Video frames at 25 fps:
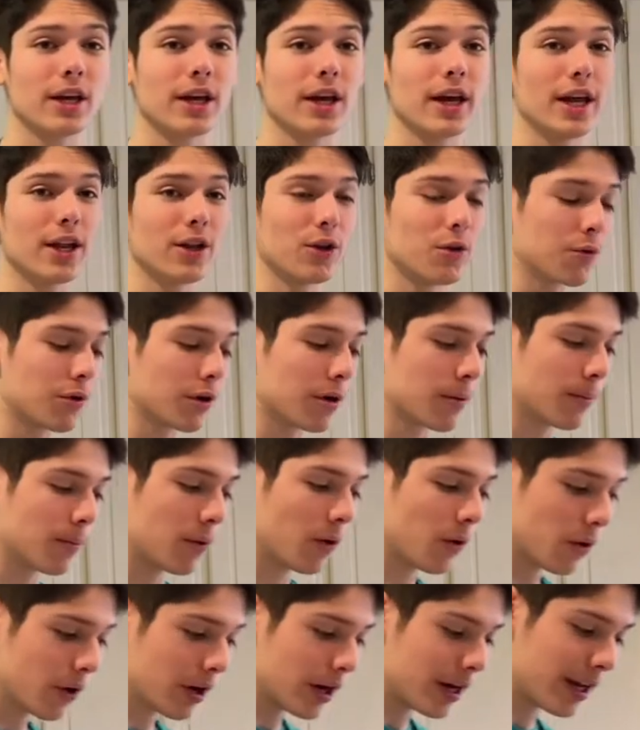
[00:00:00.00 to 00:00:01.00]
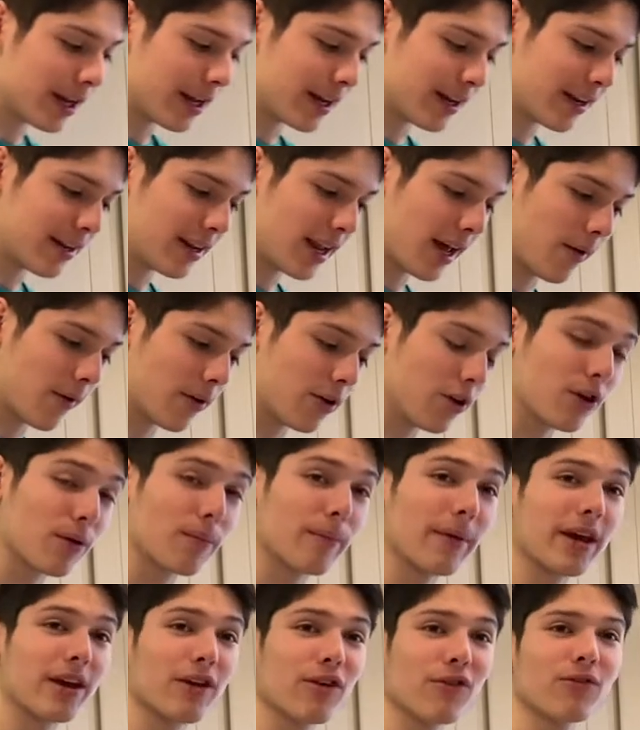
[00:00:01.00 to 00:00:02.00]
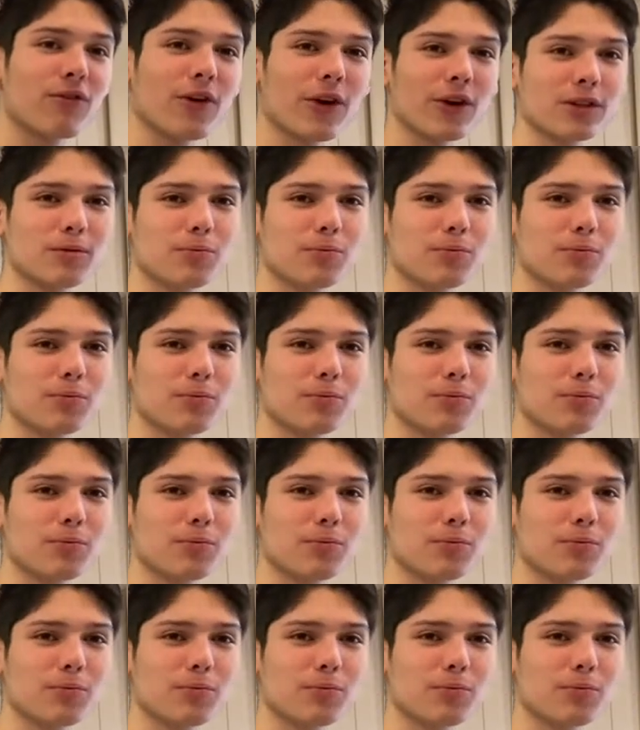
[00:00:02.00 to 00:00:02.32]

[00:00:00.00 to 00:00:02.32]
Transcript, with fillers: and you want to pour it in, that way you can make your first